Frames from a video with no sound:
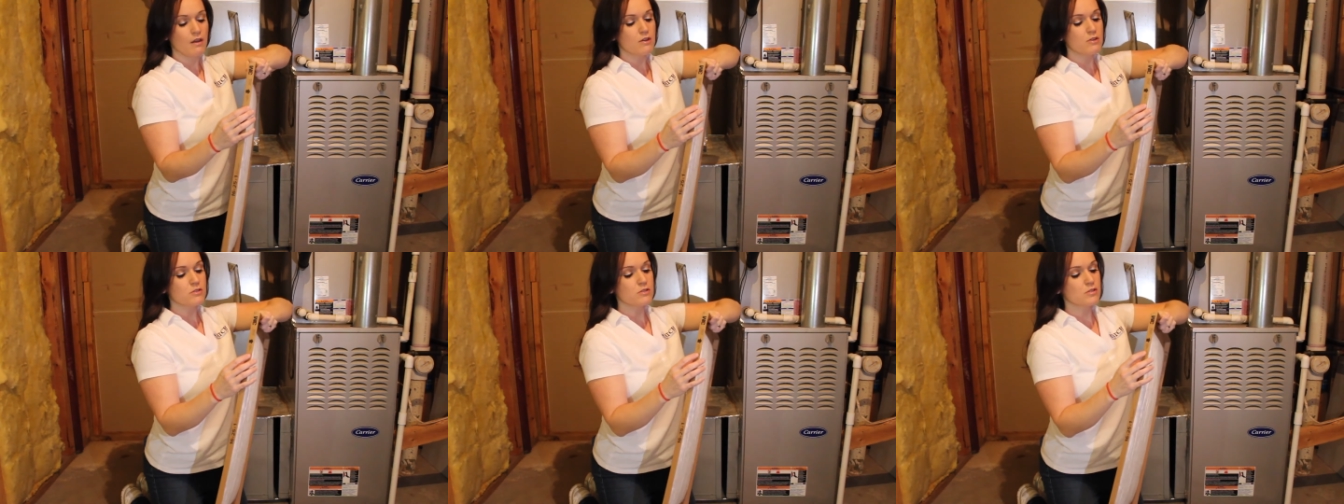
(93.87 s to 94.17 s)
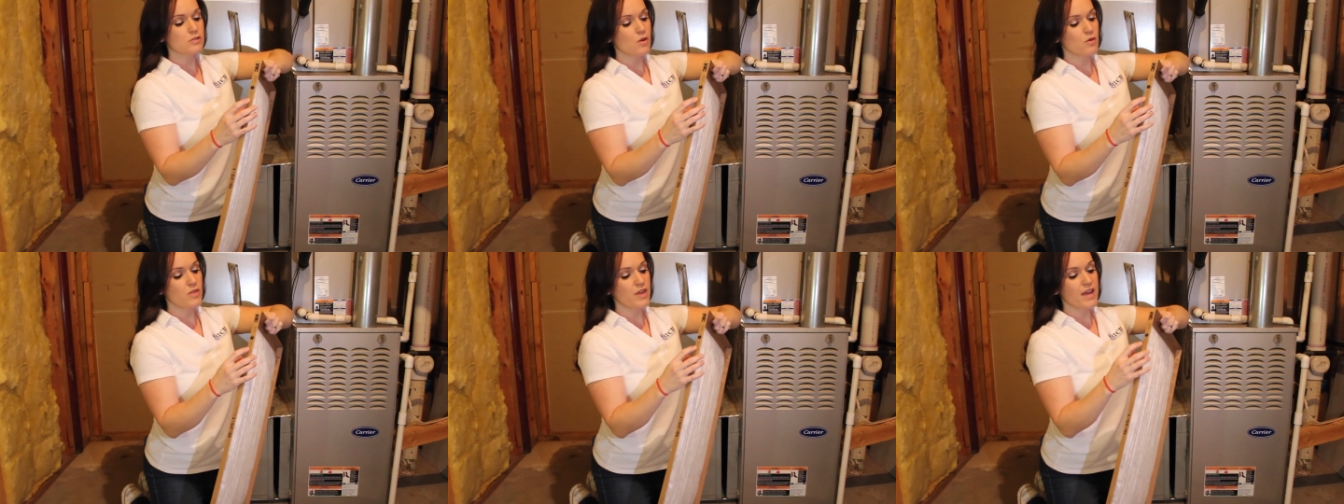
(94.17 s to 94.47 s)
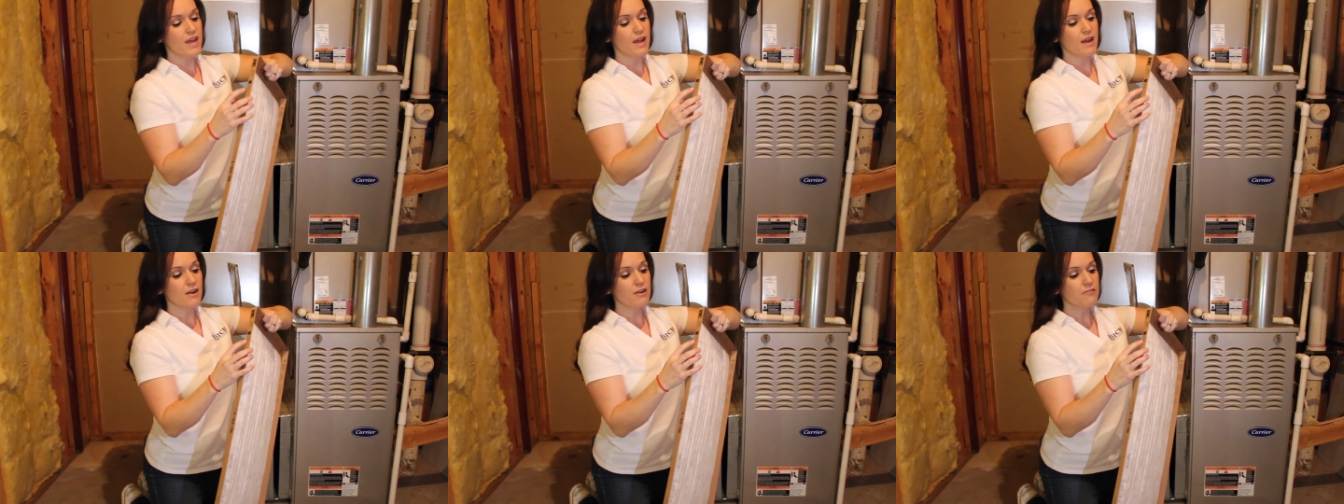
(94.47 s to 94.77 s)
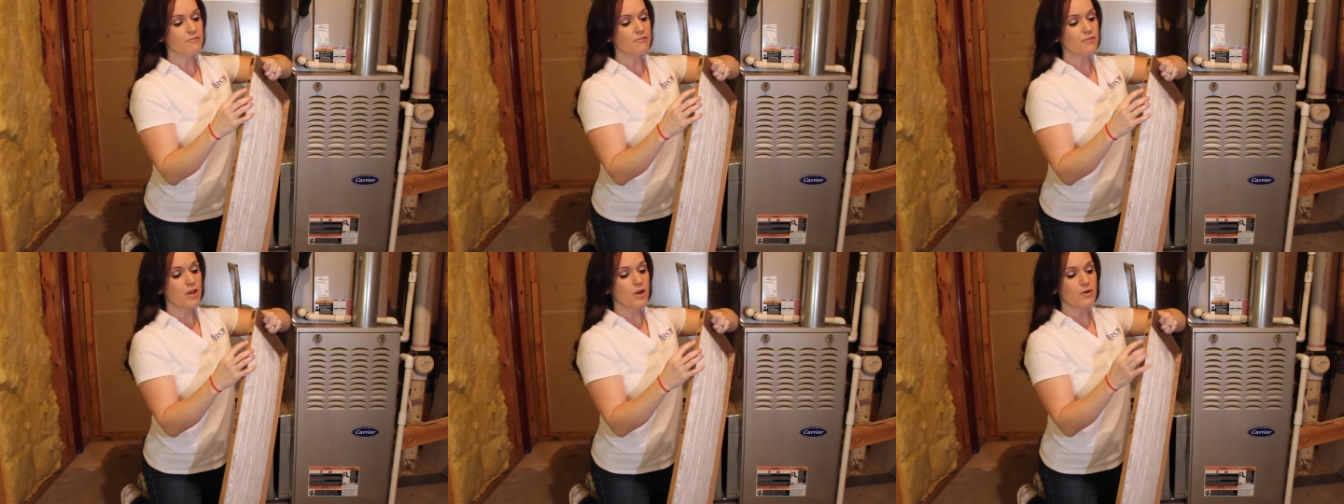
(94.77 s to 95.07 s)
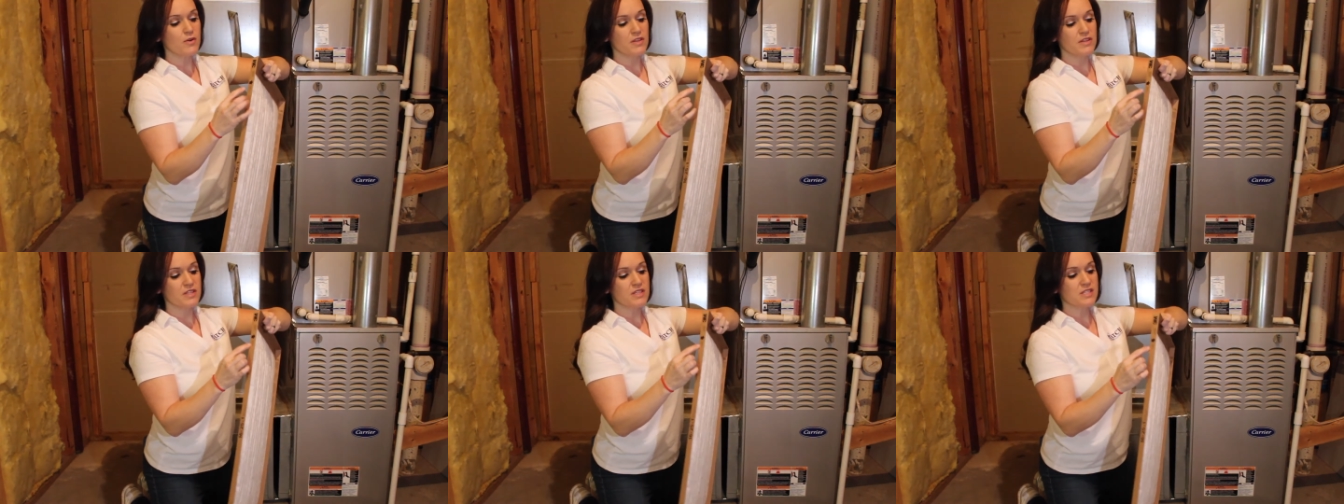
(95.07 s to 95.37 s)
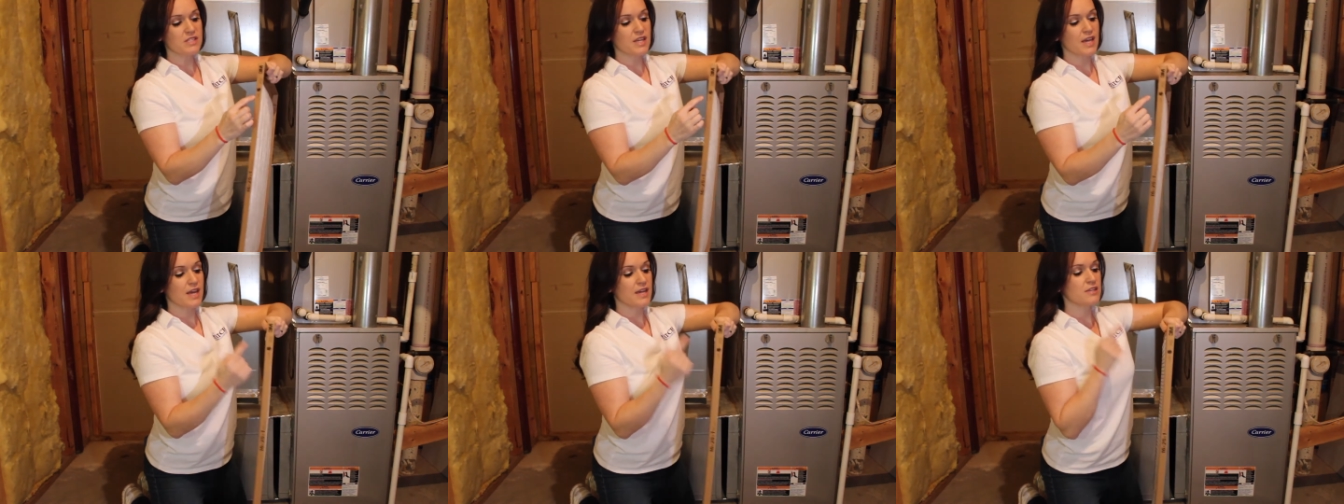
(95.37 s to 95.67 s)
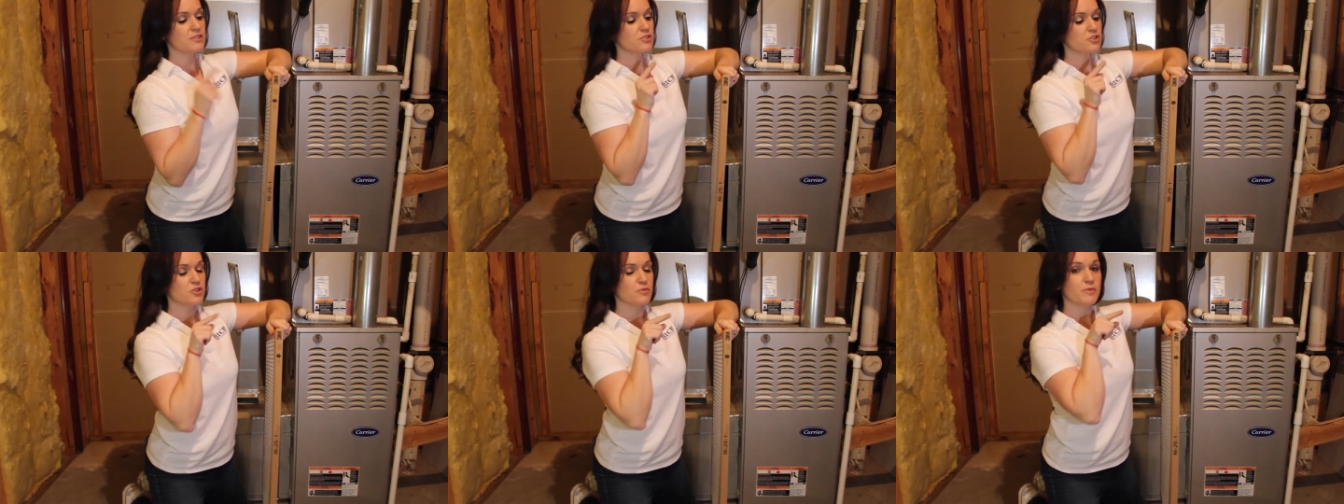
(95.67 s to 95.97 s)
So the airflow in this
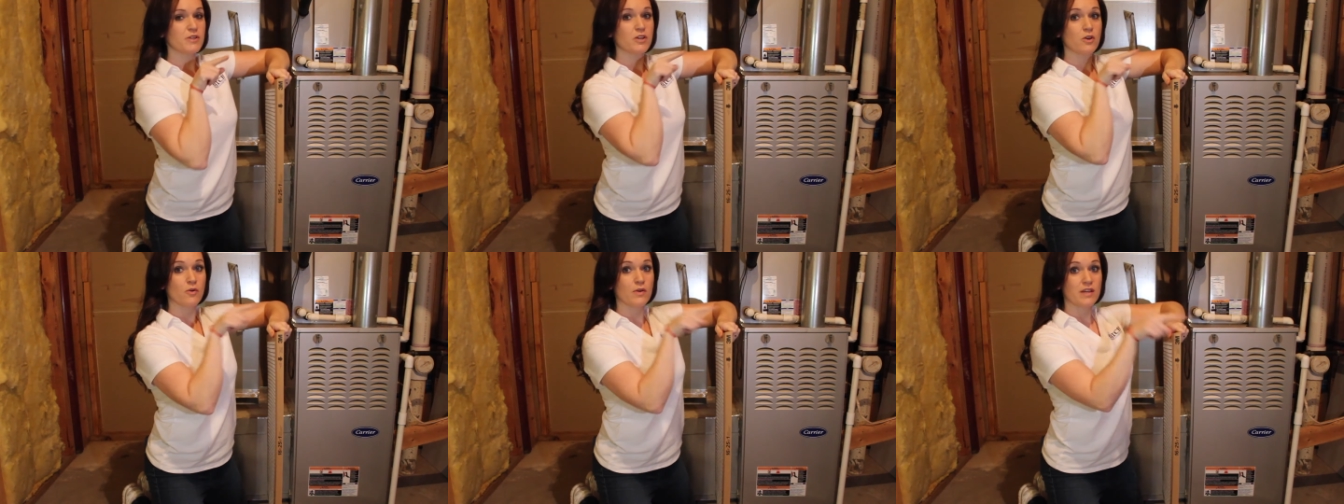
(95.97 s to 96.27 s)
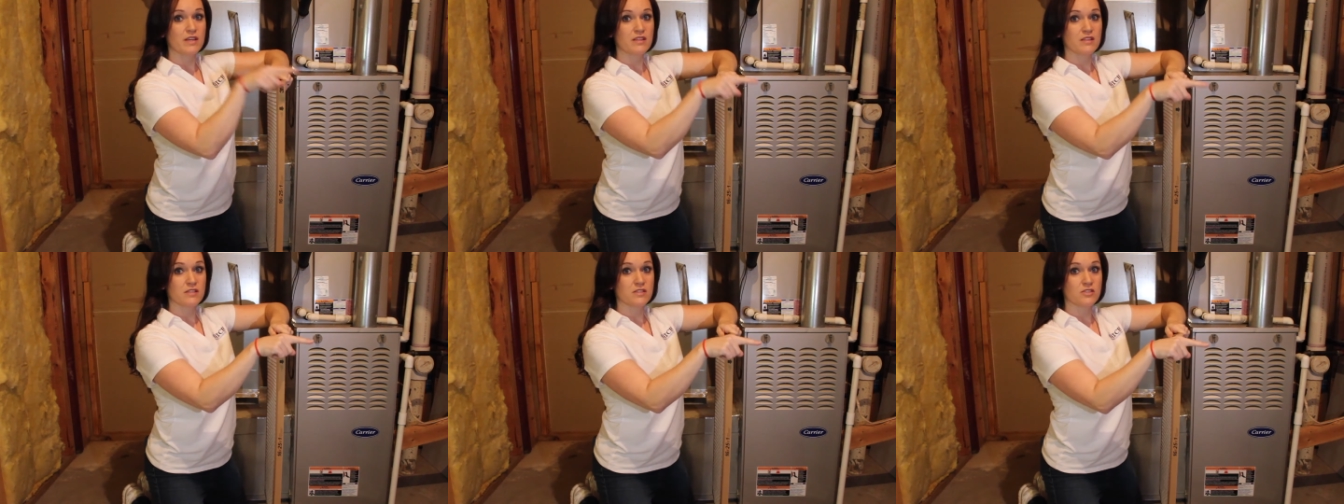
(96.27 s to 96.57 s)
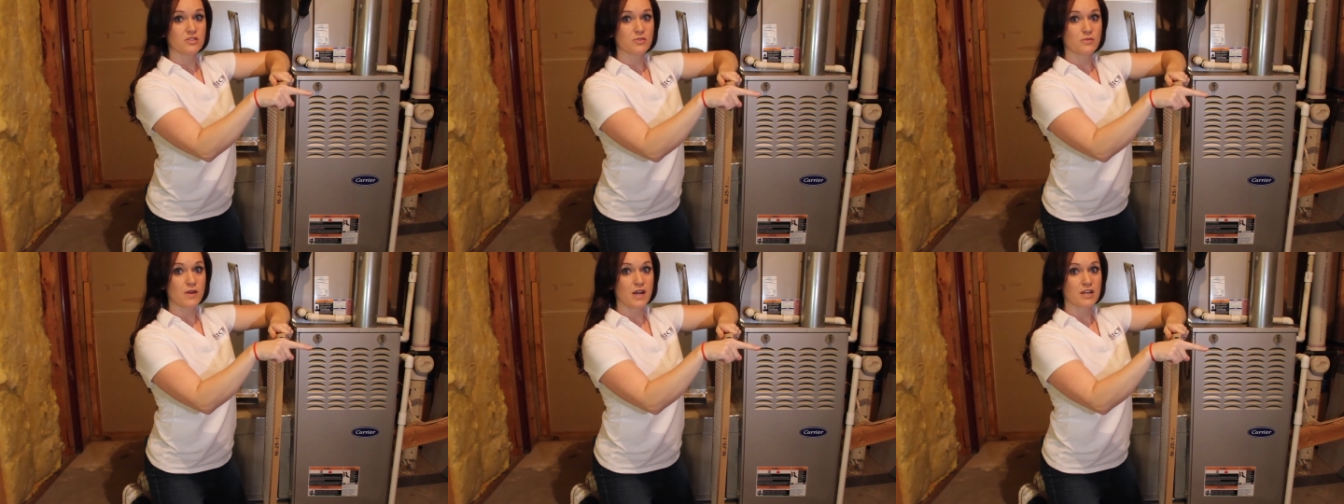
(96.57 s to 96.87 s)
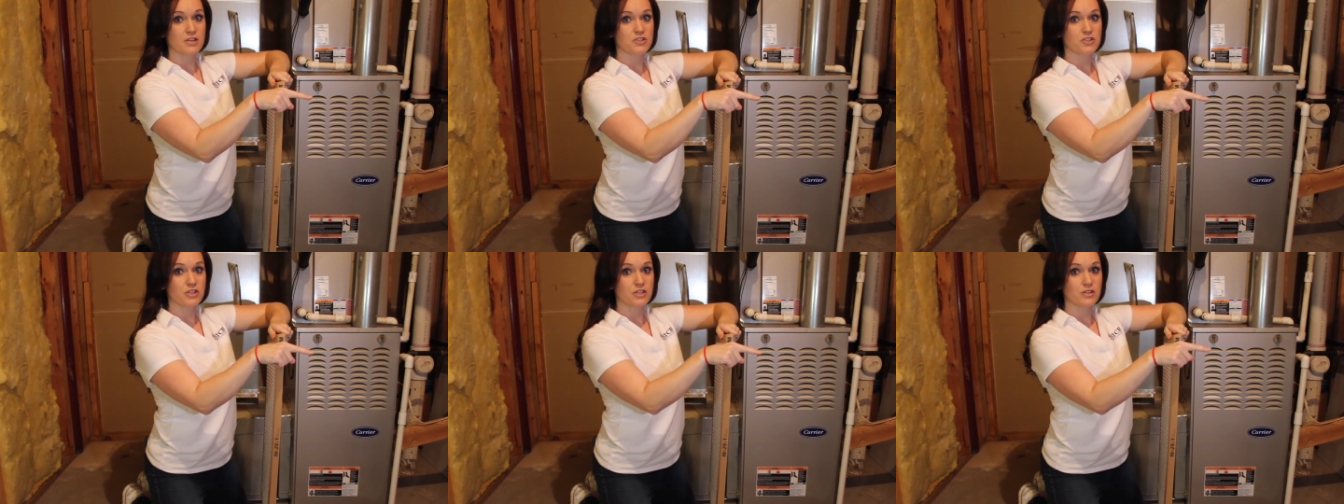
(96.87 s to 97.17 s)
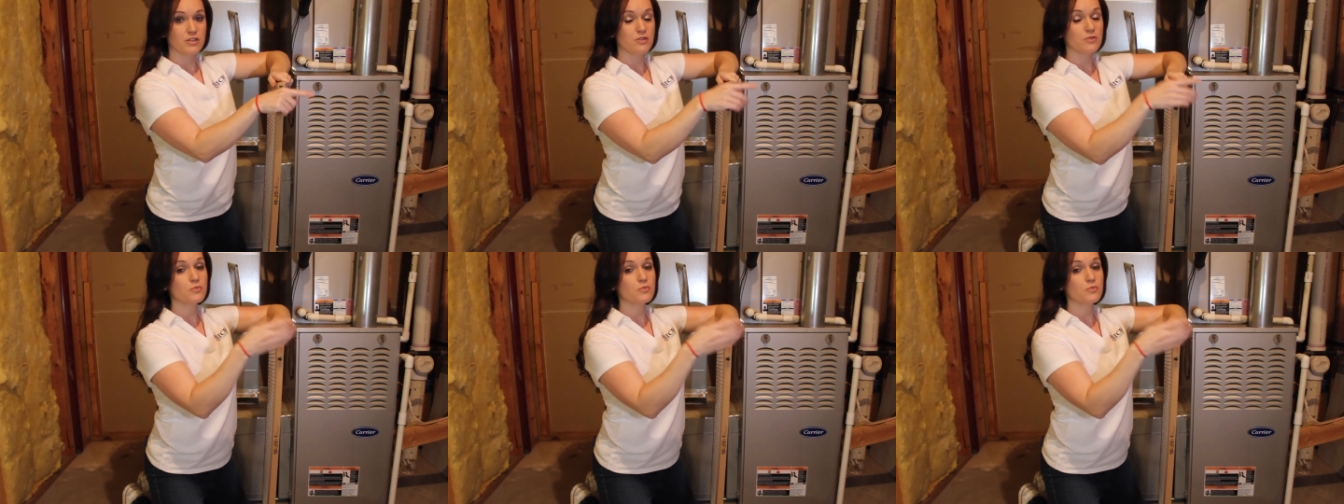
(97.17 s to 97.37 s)
case should be going in this direction,